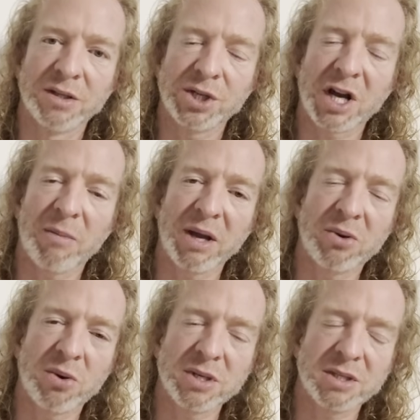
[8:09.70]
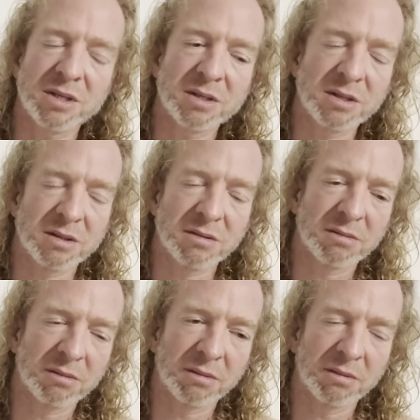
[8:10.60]
Check out my courses,
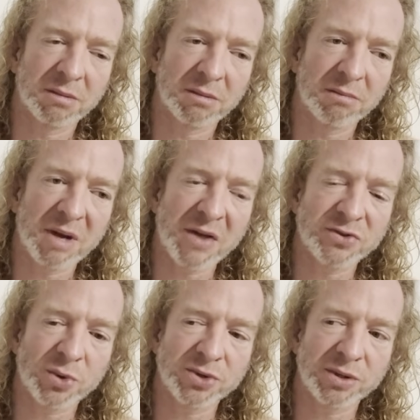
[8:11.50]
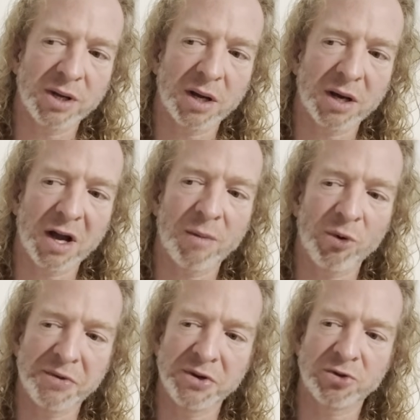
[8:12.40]
math sorcerer dot com,
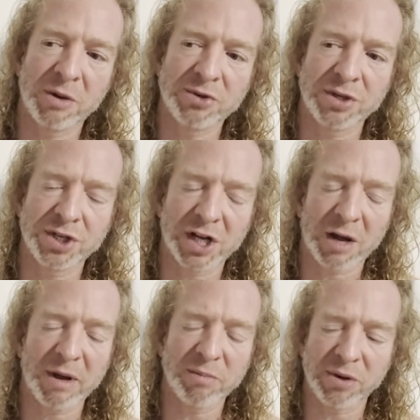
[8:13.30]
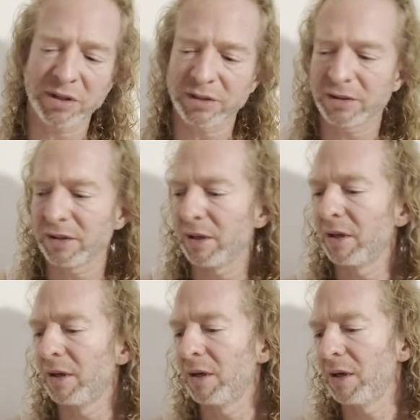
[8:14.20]
or in the description. Check out my books
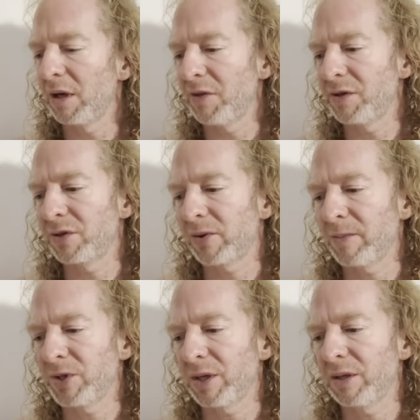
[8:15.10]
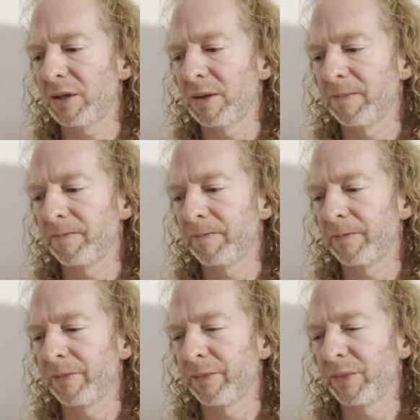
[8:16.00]
in the description.
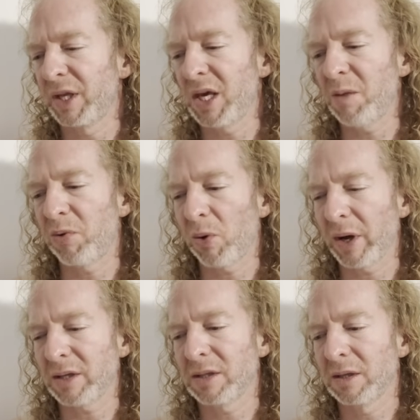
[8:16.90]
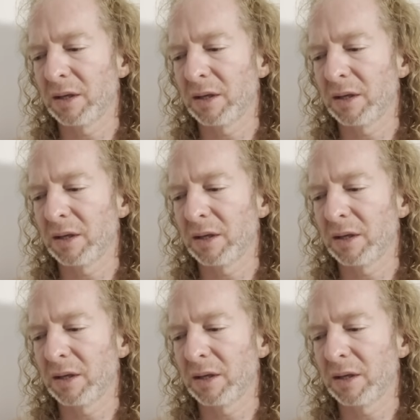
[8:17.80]
Key point,